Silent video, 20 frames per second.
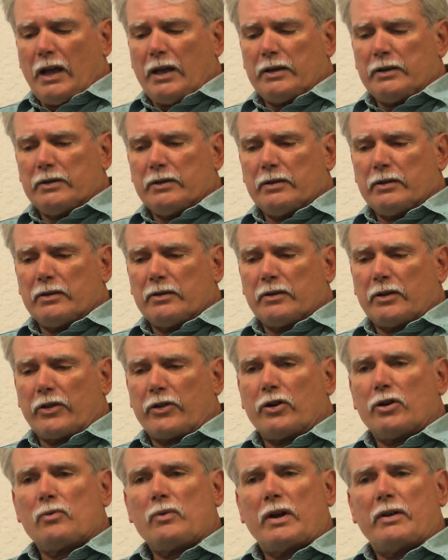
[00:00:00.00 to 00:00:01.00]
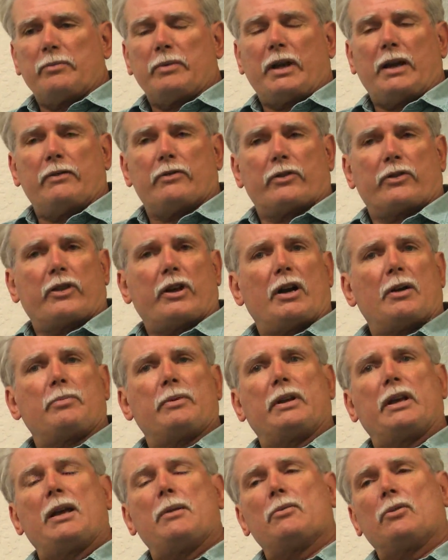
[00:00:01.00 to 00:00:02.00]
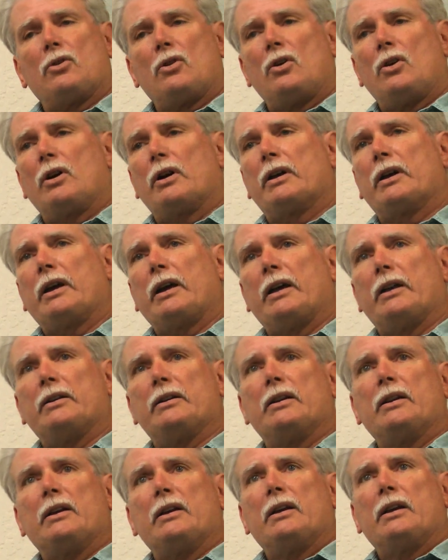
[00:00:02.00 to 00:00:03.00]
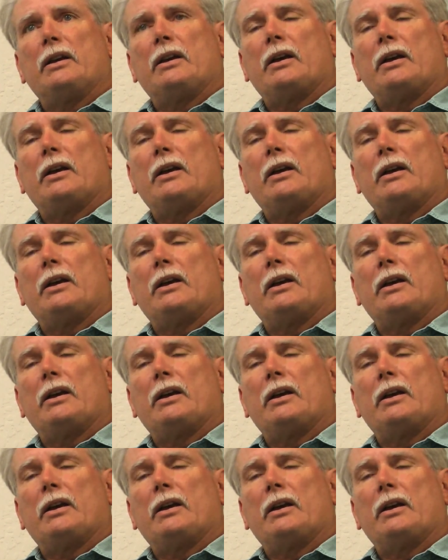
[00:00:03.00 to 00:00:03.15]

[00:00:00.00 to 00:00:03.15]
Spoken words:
And the third wave of behavior therapy came along, and